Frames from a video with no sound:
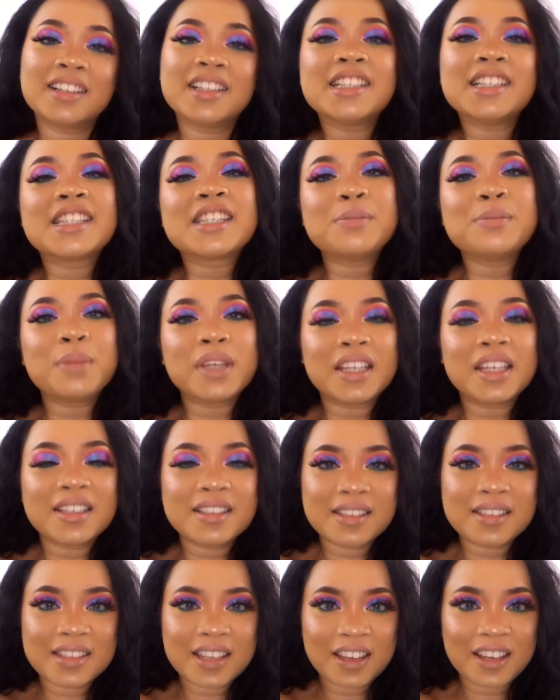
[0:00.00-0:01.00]
It's me,
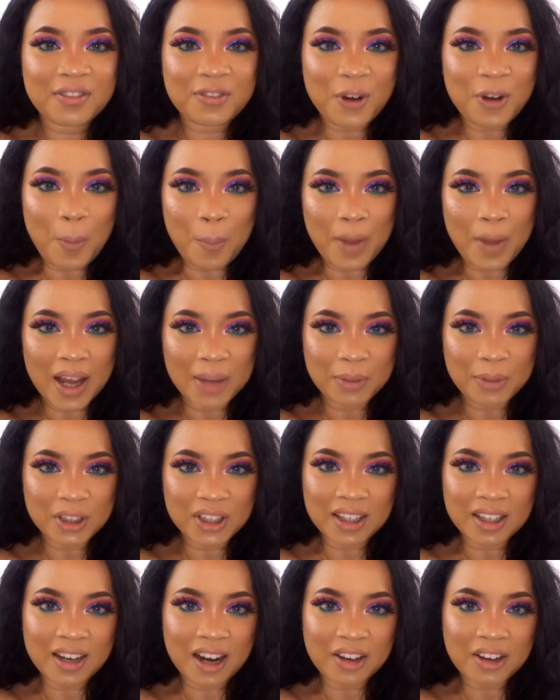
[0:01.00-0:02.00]
Z from My
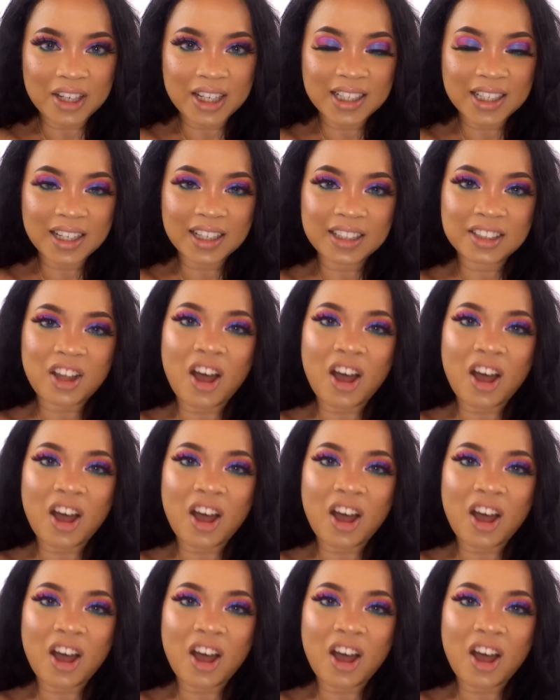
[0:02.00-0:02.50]
Beauty Diary Addict